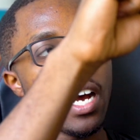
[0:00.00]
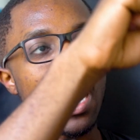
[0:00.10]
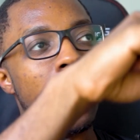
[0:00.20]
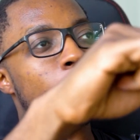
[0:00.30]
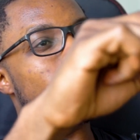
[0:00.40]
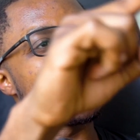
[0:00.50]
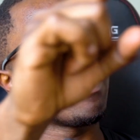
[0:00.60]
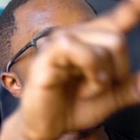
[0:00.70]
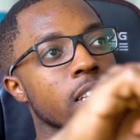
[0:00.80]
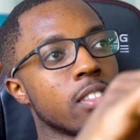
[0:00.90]
I'll have a bunch
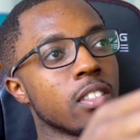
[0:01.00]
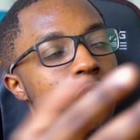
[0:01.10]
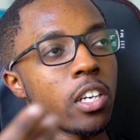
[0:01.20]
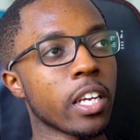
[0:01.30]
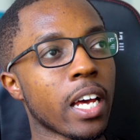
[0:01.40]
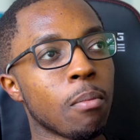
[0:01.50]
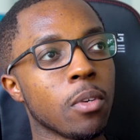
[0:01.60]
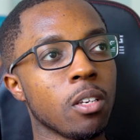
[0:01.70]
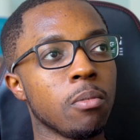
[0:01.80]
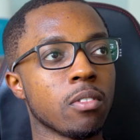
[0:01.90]
of faces looking at
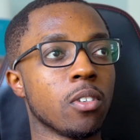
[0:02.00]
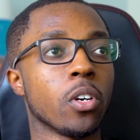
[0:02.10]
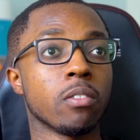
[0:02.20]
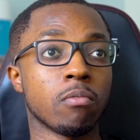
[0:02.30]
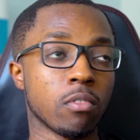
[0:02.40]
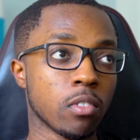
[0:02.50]
me or